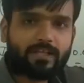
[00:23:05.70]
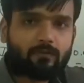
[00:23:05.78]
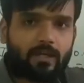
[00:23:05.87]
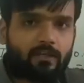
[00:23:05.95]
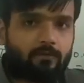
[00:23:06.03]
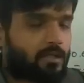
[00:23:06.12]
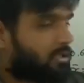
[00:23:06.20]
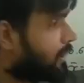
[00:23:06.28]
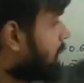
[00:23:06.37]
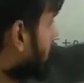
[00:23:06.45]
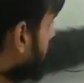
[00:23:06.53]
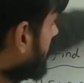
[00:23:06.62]
of xy given,
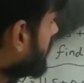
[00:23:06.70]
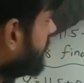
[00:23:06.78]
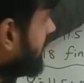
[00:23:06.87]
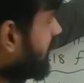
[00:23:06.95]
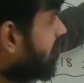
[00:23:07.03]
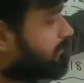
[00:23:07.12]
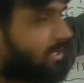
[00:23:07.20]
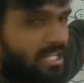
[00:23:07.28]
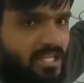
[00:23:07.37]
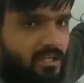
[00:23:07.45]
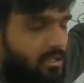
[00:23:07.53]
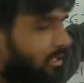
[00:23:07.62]
but we need
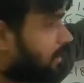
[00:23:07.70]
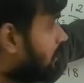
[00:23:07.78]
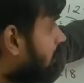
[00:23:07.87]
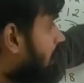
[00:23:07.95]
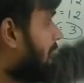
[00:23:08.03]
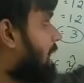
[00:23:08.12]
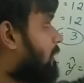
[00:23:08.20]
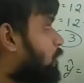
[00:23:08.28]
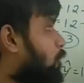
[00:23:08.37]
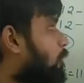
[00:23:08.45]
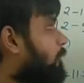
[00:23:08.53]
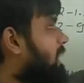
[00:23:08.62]
the
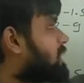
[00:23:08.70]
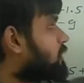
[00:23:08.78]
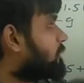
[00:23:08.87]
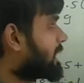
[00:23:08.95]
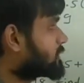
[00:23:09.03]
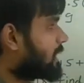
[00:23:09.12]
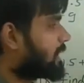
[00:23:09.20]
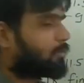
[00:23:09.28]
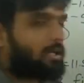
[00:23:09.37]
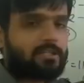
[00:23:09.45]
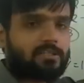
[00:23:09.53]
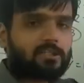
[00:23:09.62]
covariance of xy
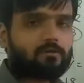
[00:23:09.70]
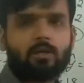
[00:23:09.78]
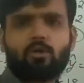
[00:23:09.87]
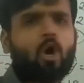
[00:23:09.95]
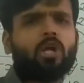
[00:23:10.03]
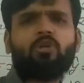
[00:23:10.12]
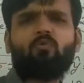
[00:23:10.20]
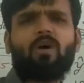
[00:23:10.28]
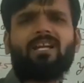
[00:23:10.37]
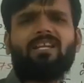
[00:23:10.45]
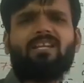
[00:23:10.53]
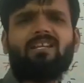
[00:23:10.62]
upon sx square. Don't
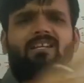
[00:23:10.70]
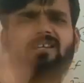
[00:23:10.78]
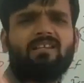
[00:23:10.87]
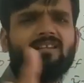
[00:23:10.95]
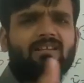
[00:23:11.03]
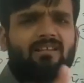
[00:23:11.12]
worry.